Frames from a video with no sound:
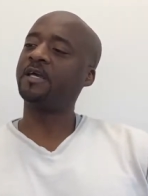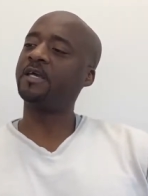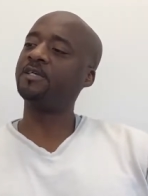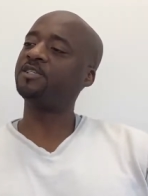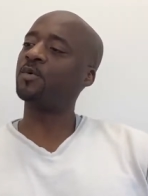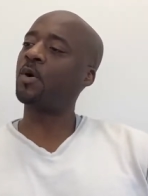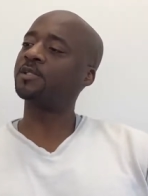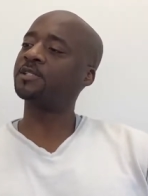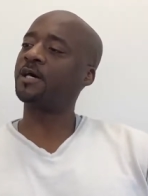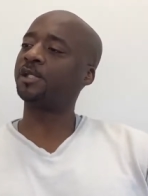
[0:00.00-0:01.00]
Easy
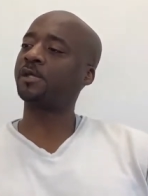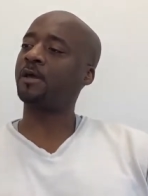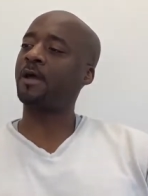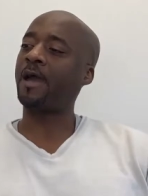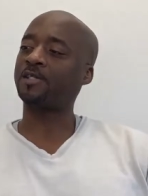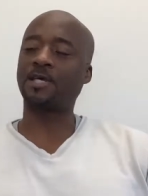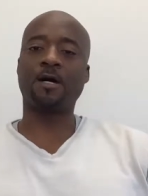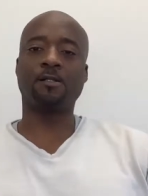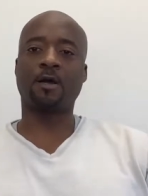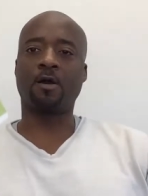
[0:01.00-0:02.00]
One Touch X
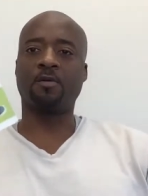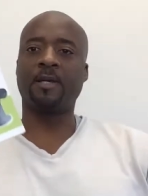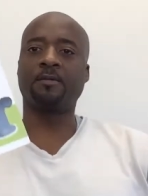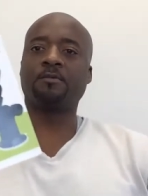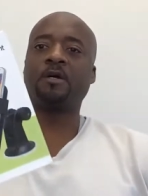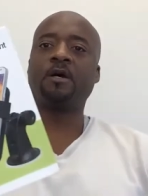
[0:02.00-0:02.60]
L Car Mount,